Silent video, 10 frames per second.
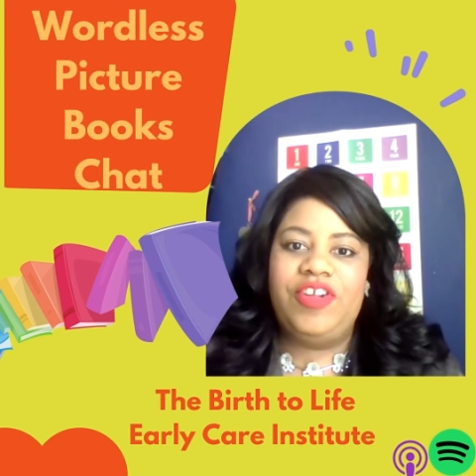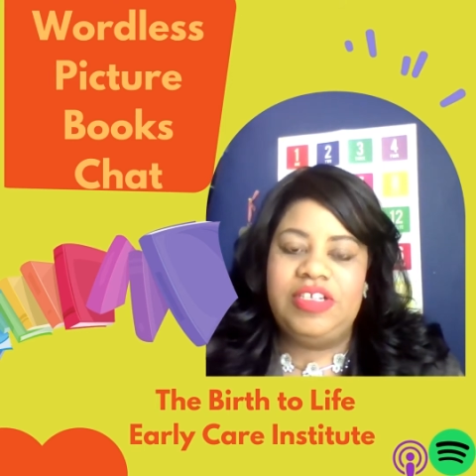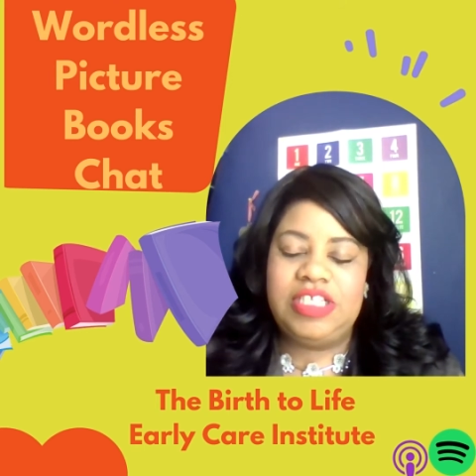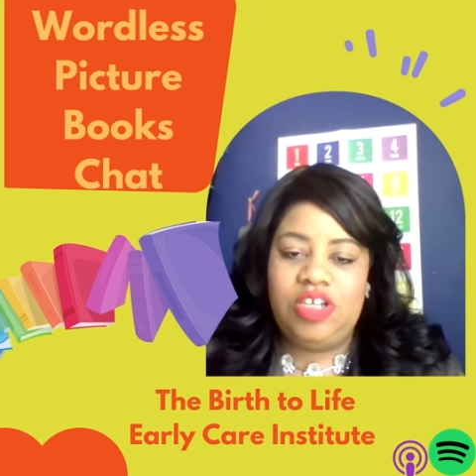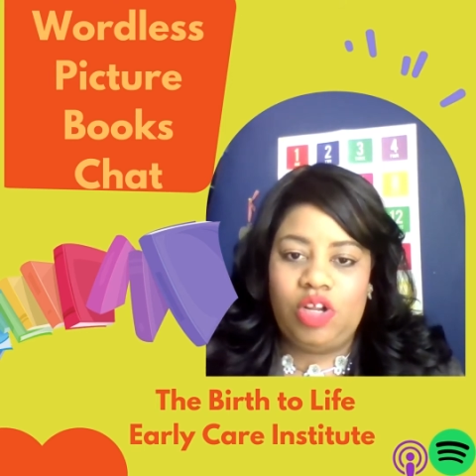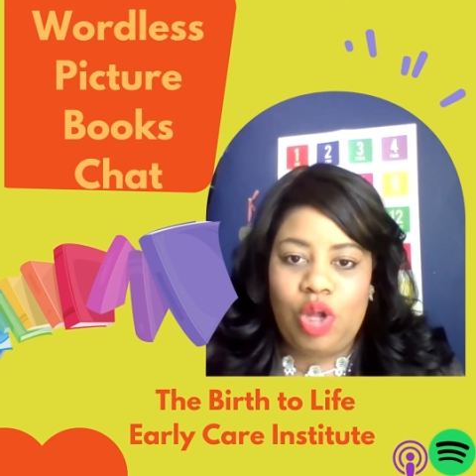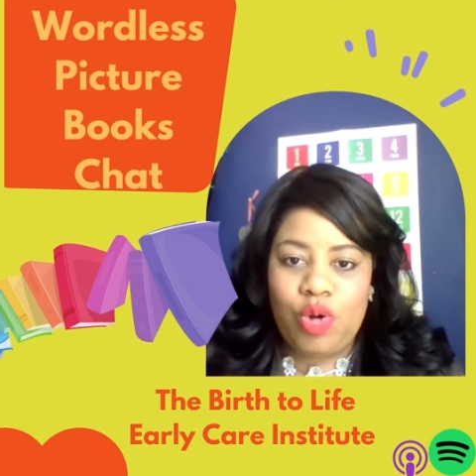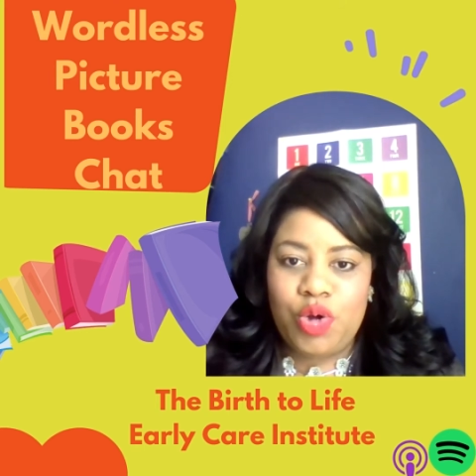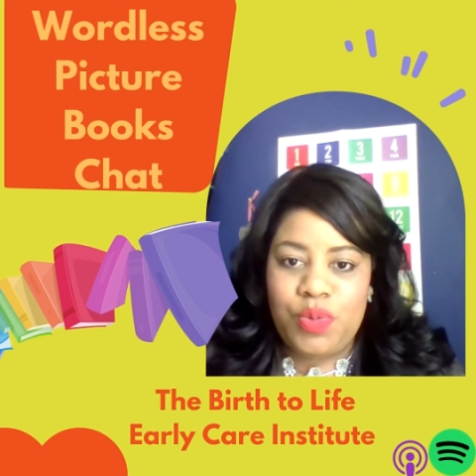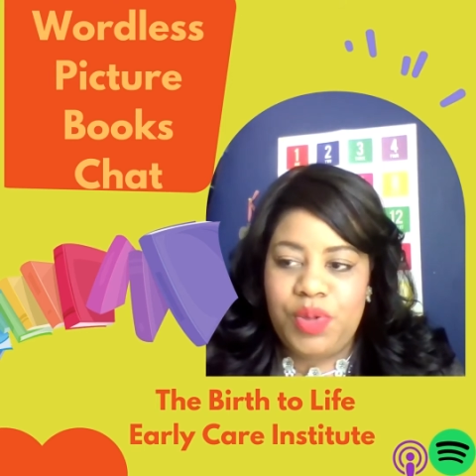friends in your
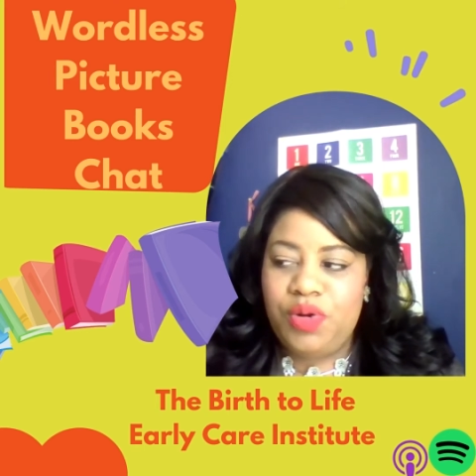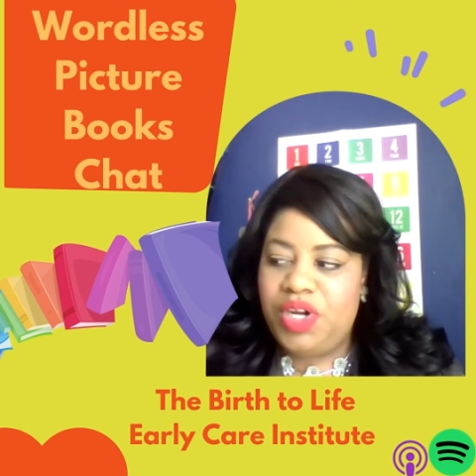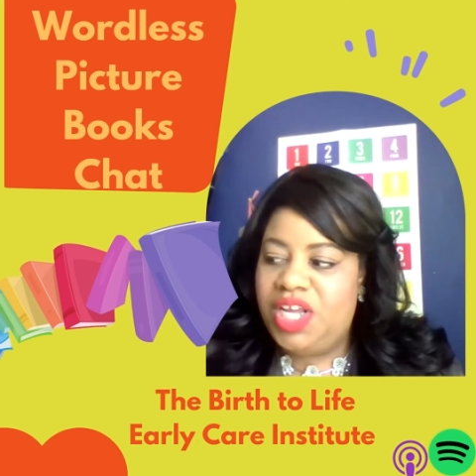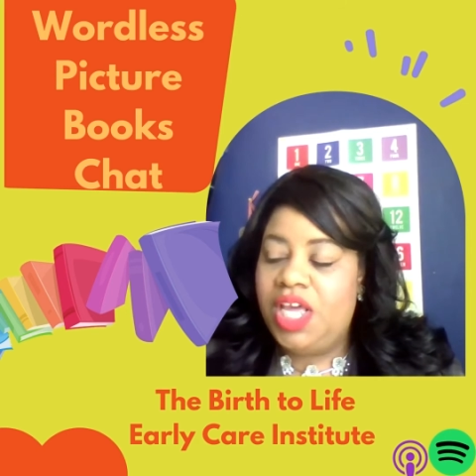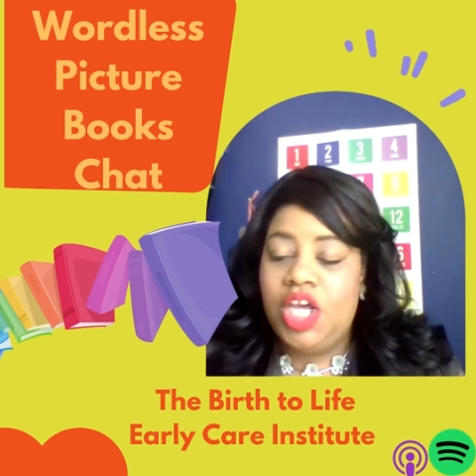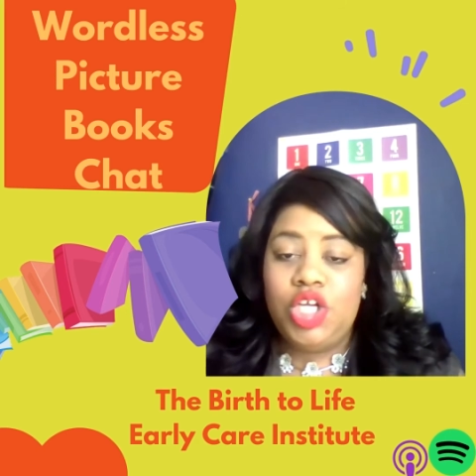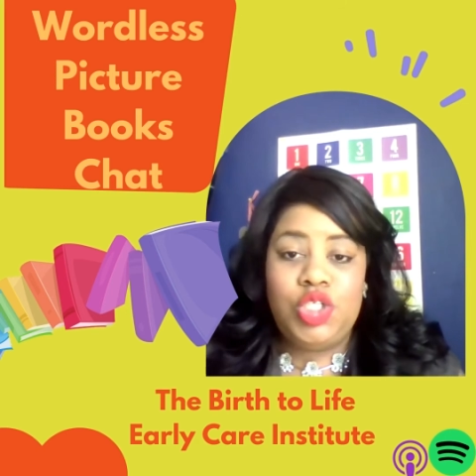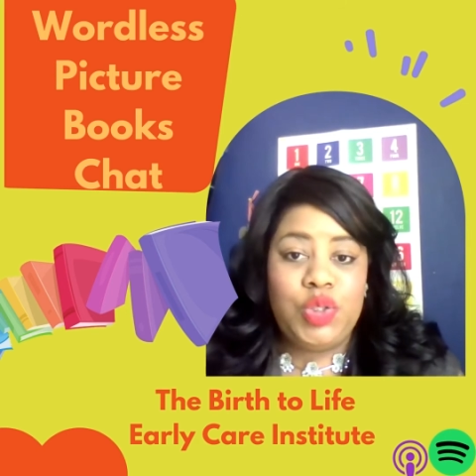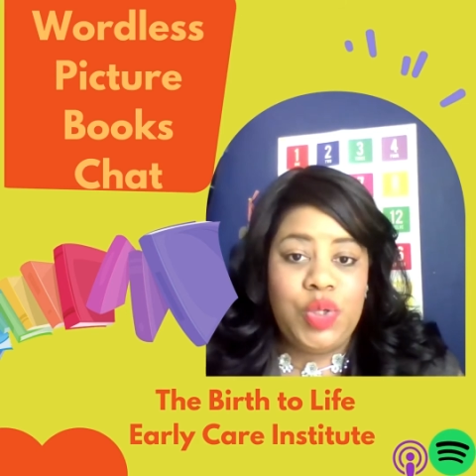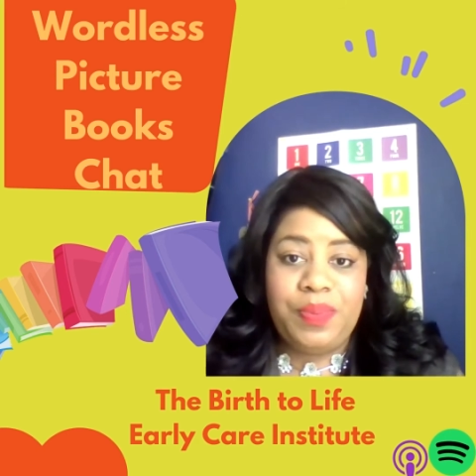local community,
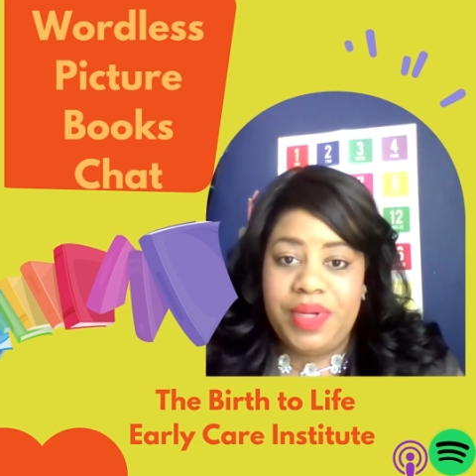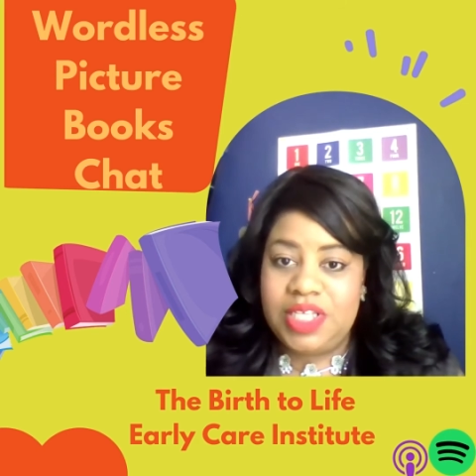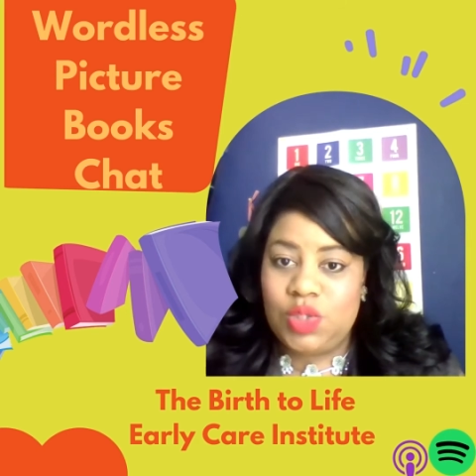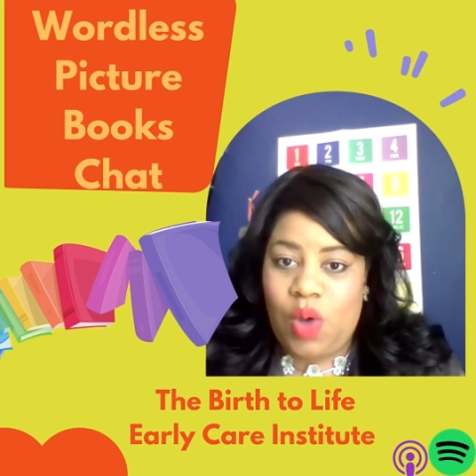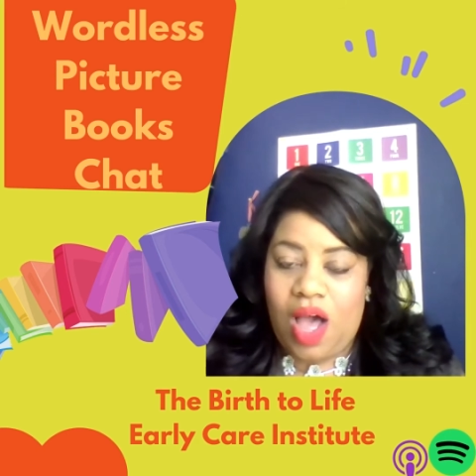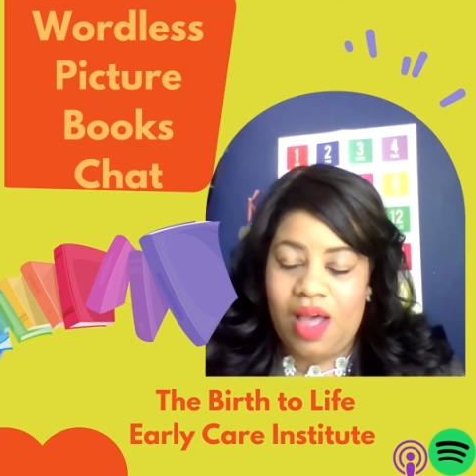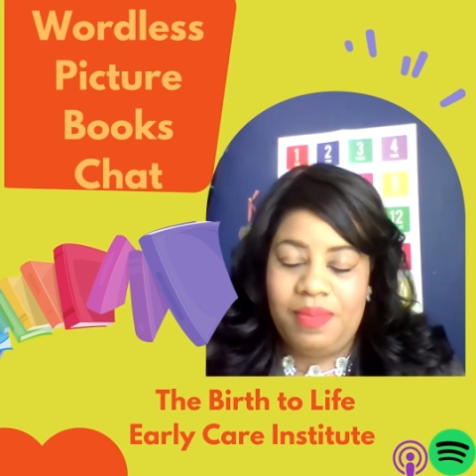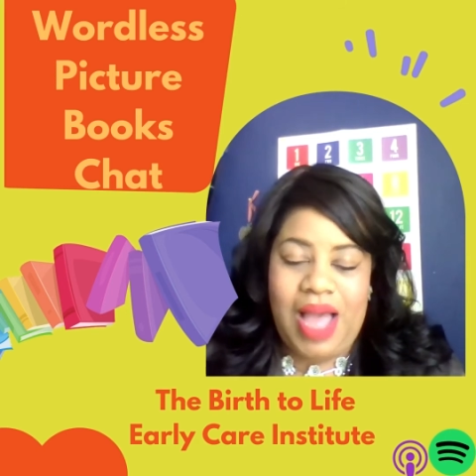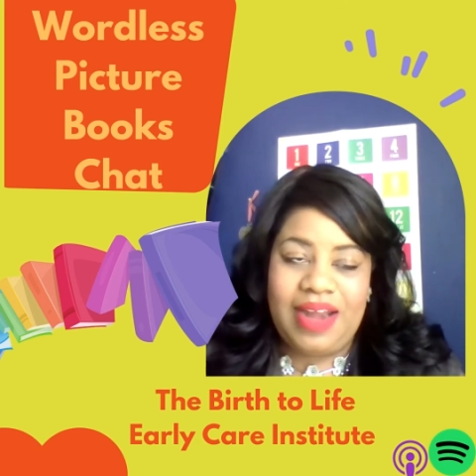do a book swap.